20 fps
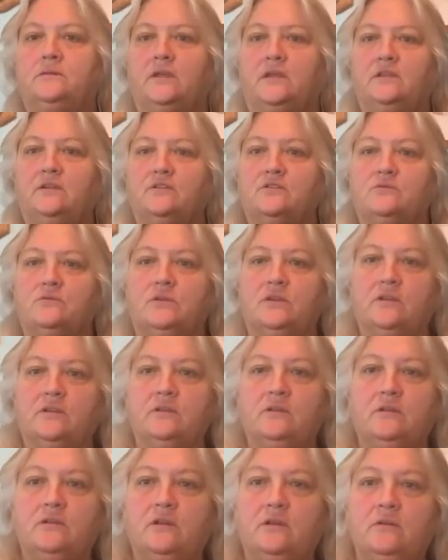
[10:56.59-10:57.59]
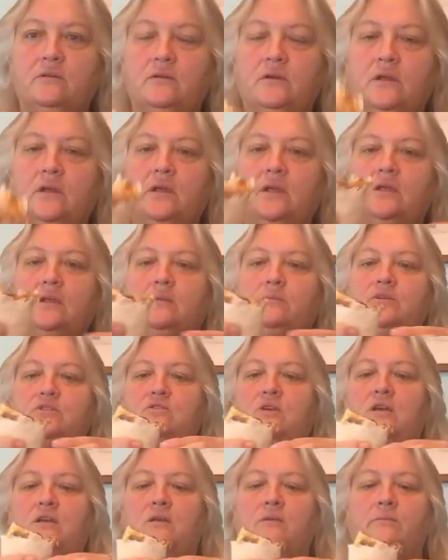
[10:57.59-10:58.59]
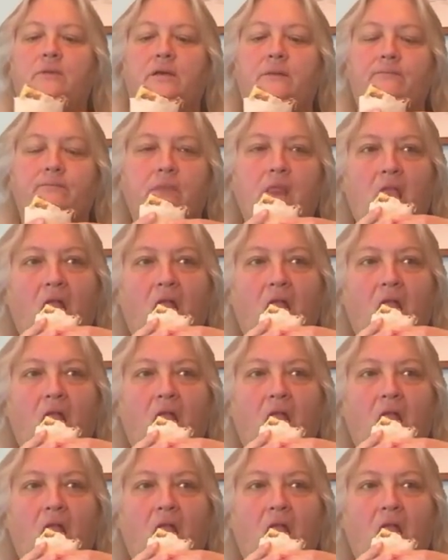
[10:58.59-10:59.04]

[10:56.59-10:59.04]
That looks really good though. Let me try a little bite.